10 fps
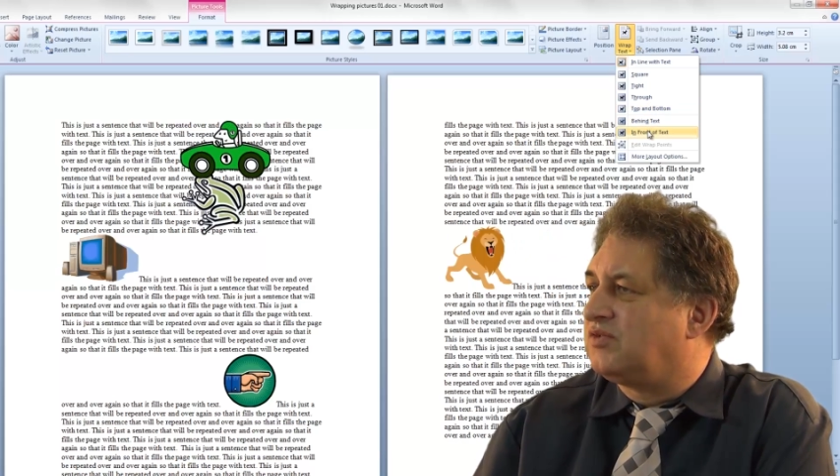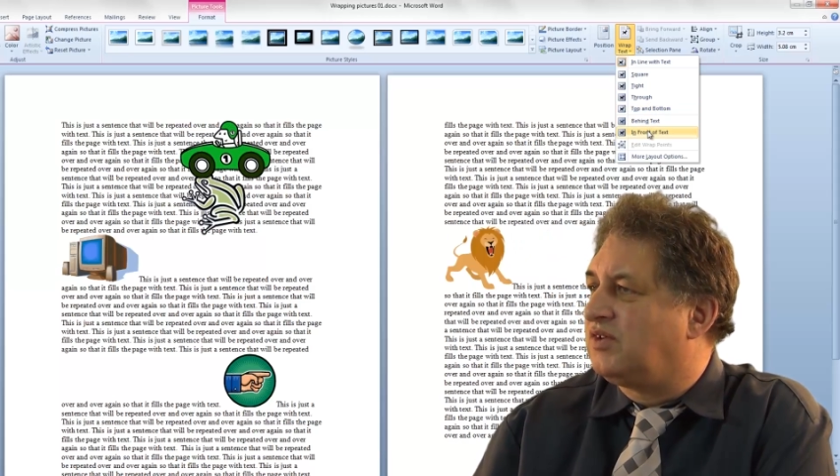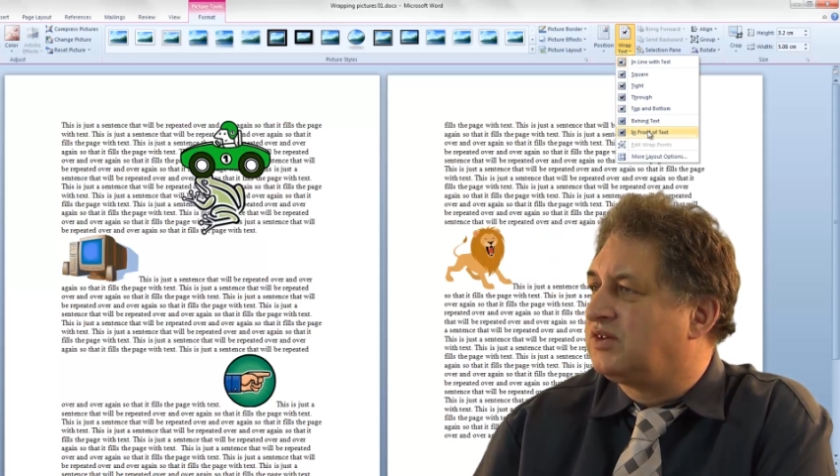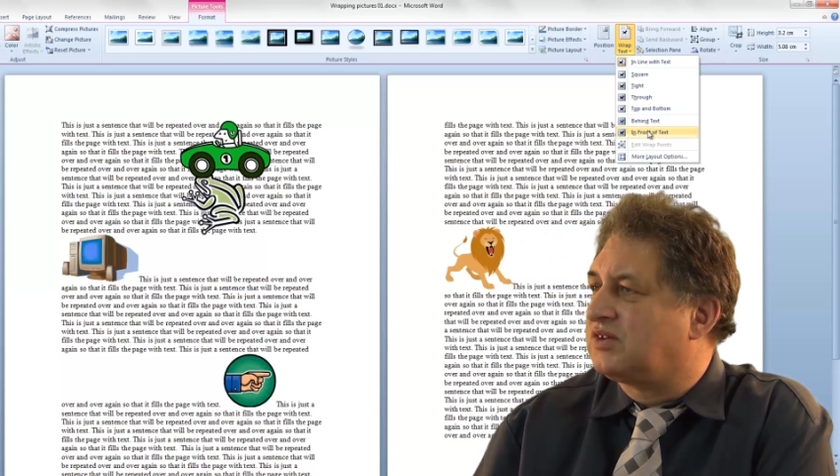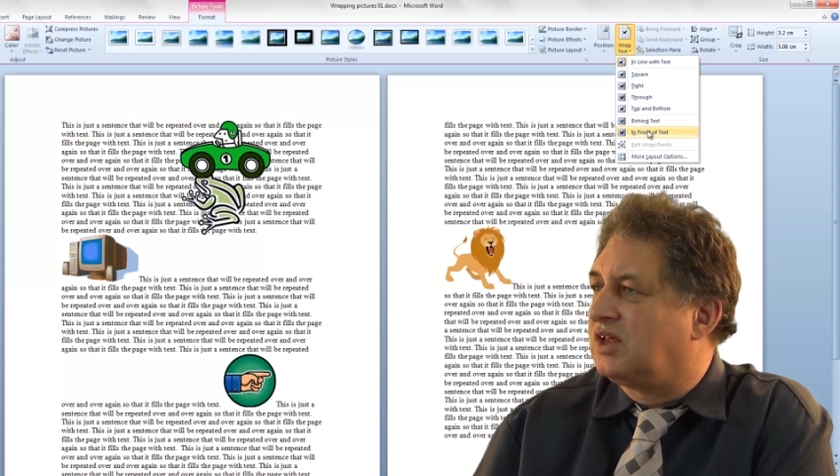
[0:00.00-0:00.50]
If
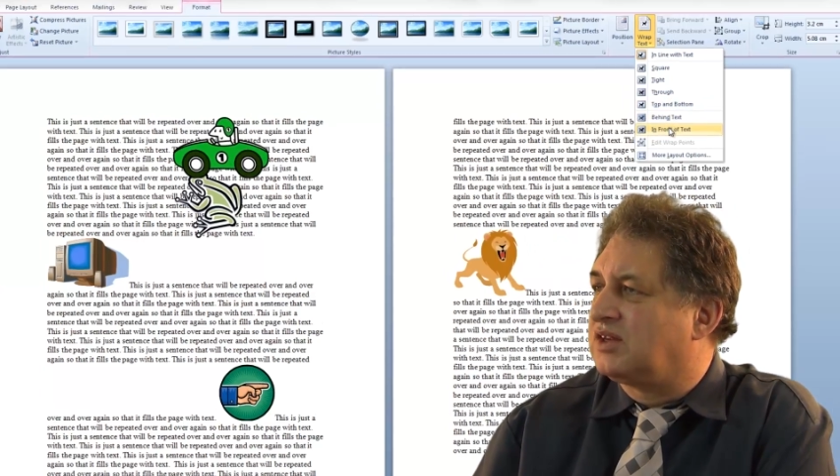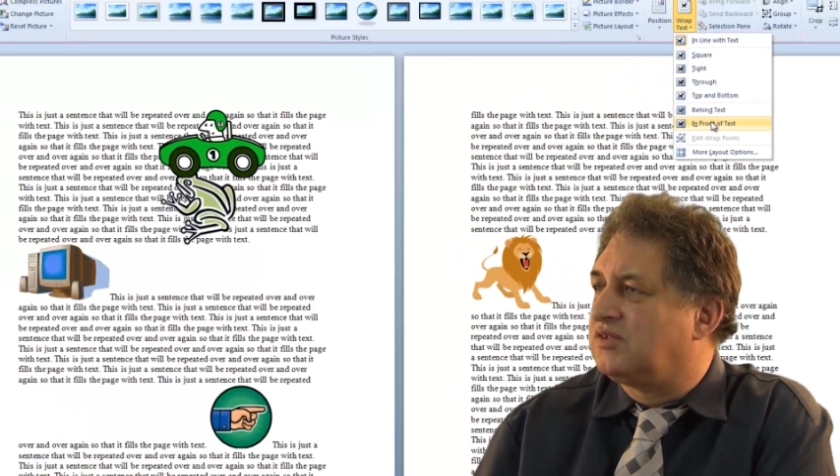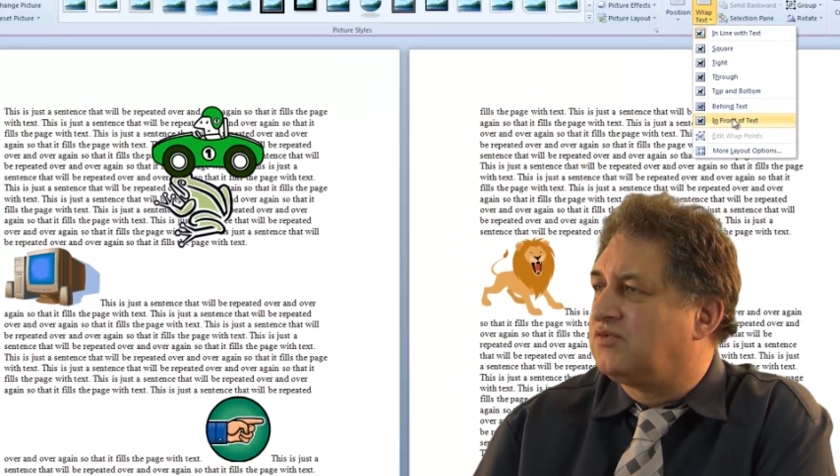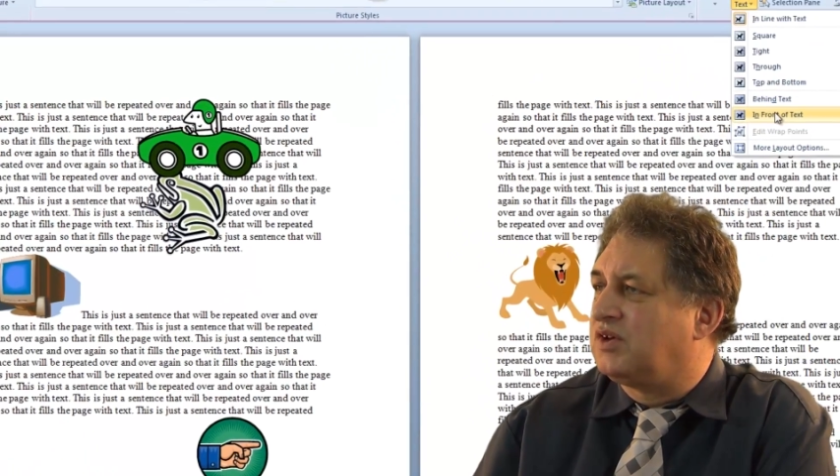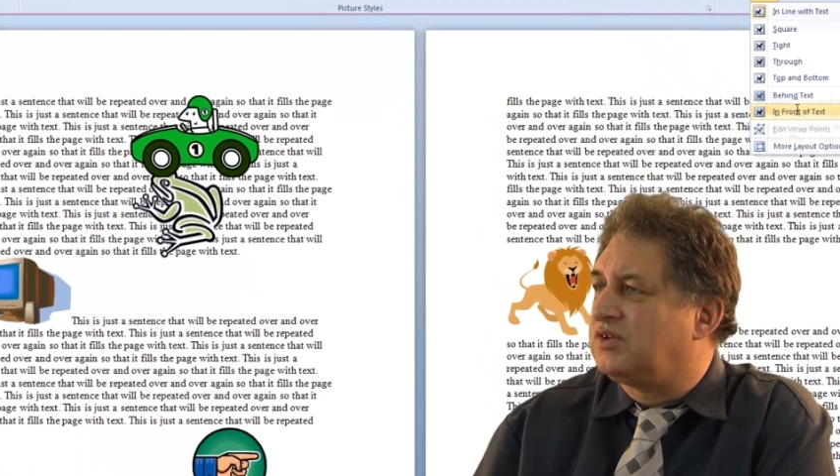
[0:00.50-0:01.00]
I select in
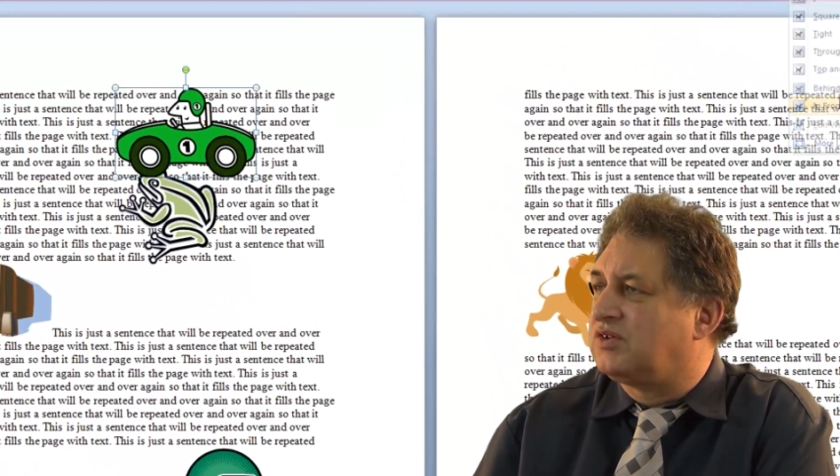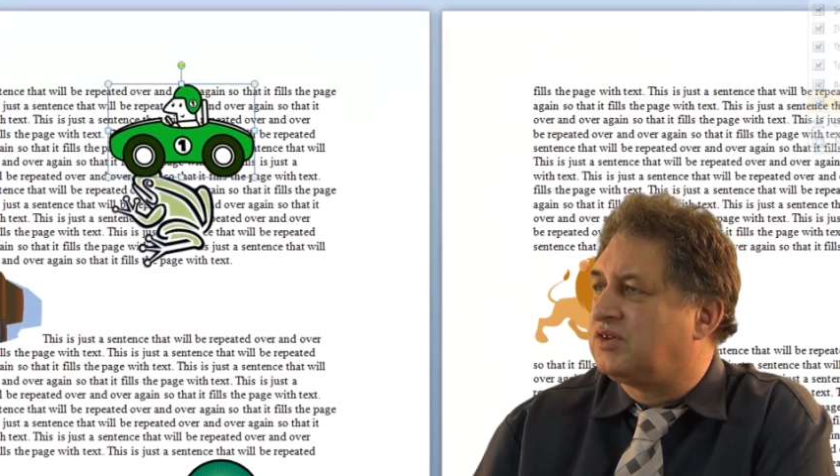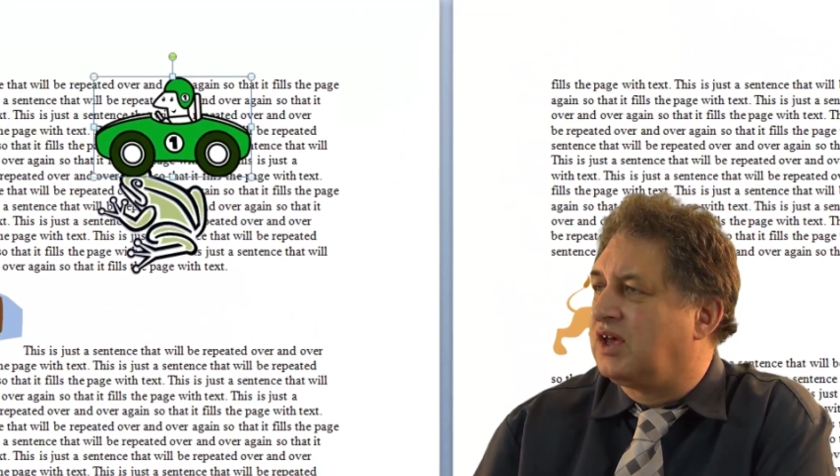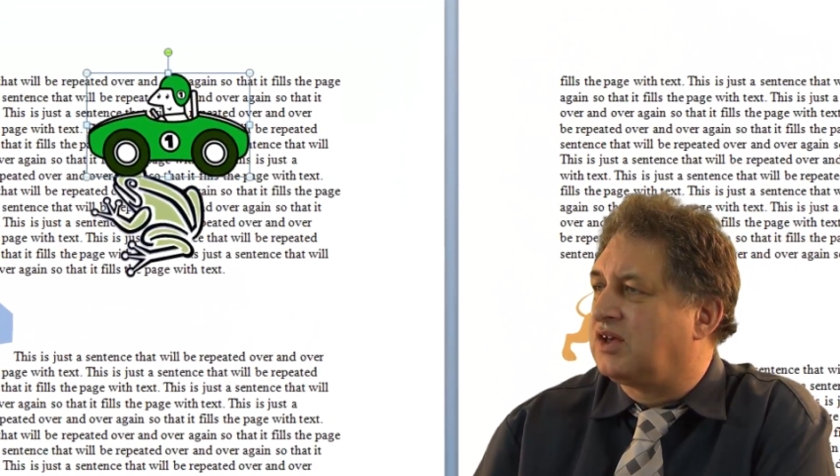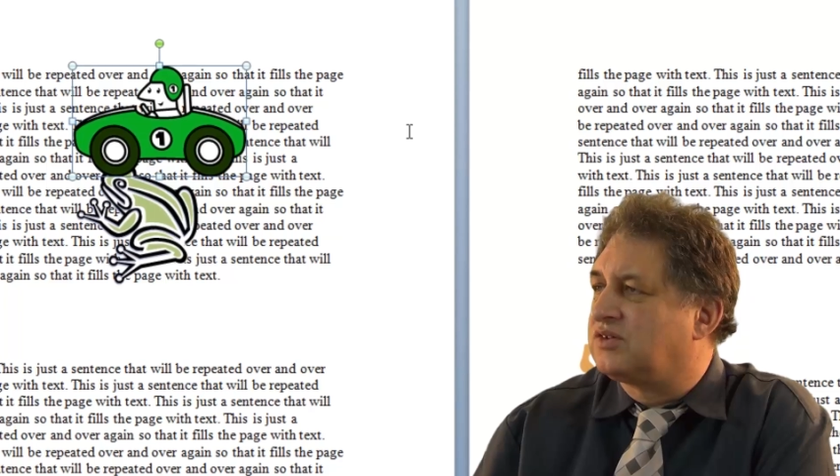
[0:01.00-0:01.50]
front of
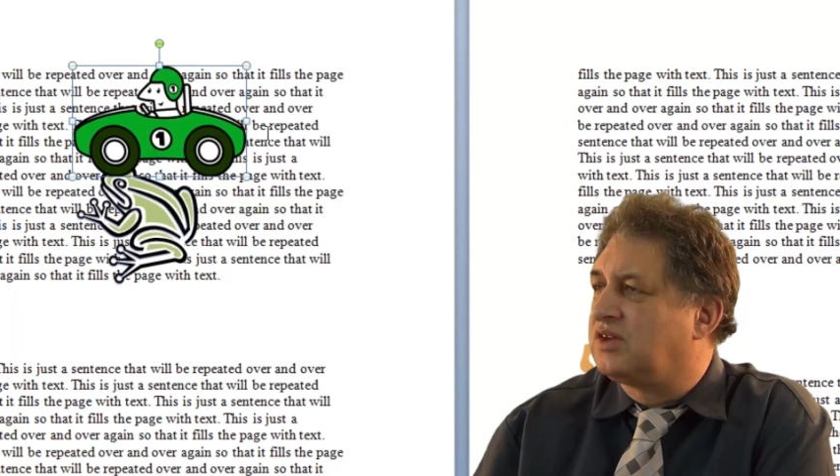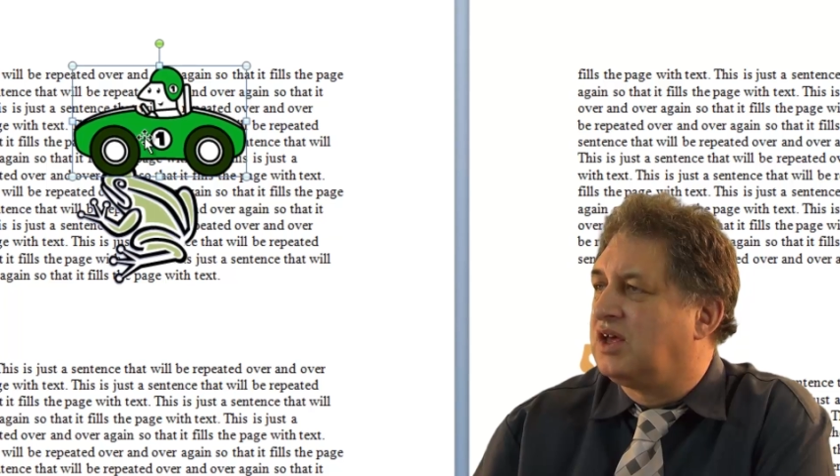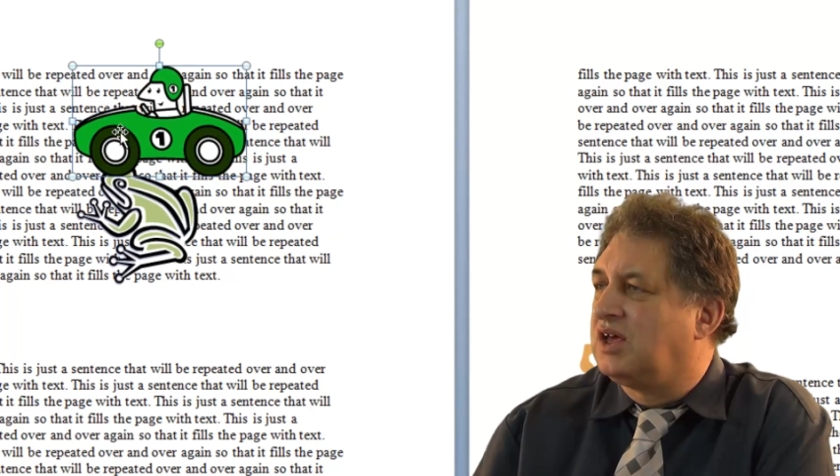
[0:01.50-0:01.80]
text,